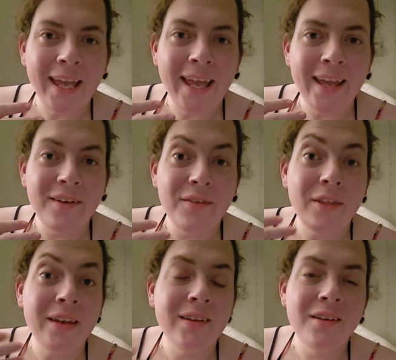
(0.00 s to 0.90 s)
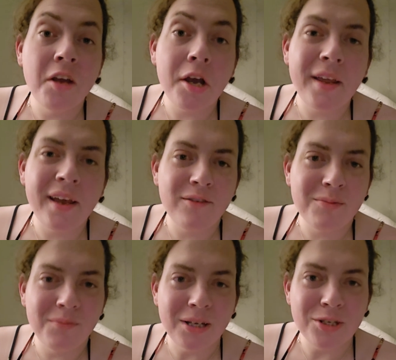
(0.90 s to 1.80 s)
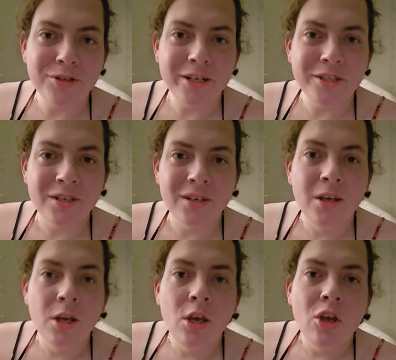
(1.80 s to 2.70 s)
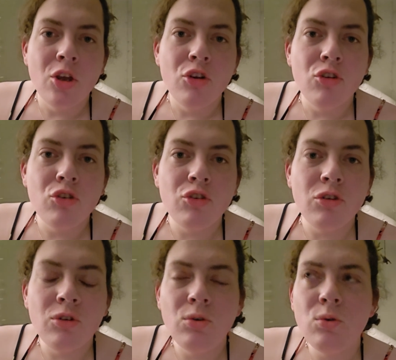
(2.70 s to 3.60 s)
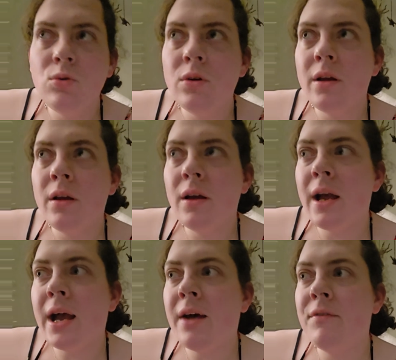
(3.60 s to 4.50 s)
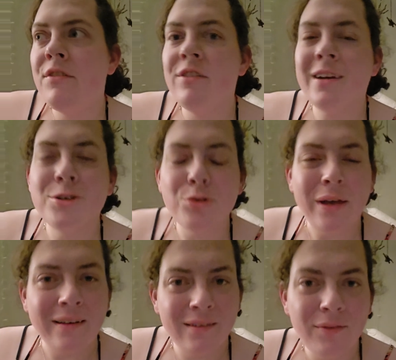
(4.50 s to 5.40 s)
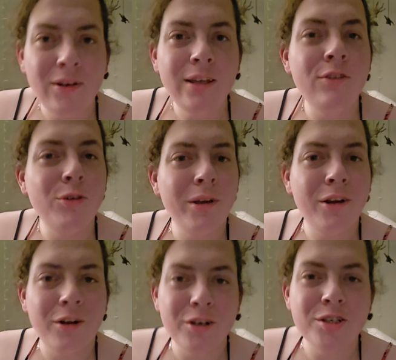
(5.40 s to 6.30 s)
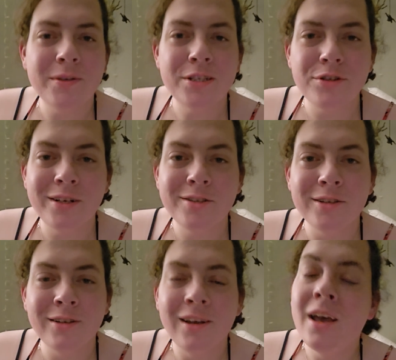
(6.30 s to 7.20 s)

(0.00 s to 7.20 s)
And if they did not have menstruation, to have sexual activity to encourage menstruation.